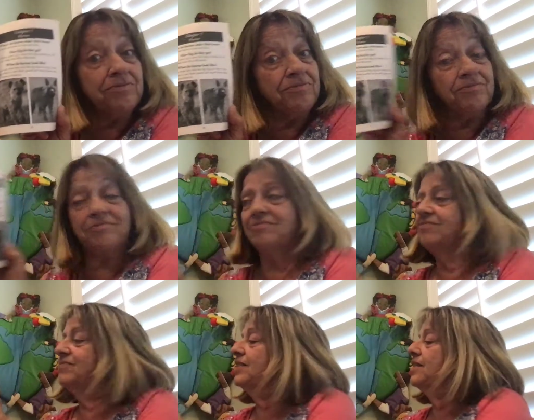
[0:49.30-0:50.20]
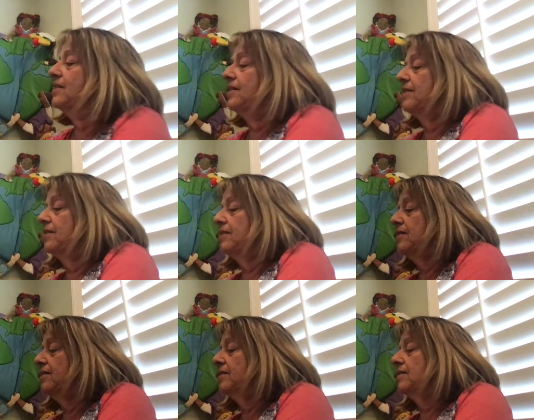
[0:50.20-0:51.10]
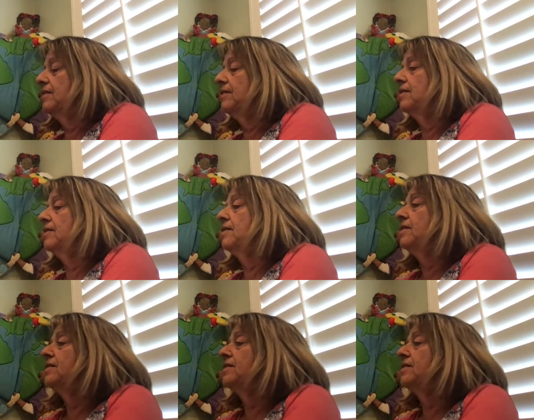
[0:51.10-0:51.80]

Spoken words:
[no speech]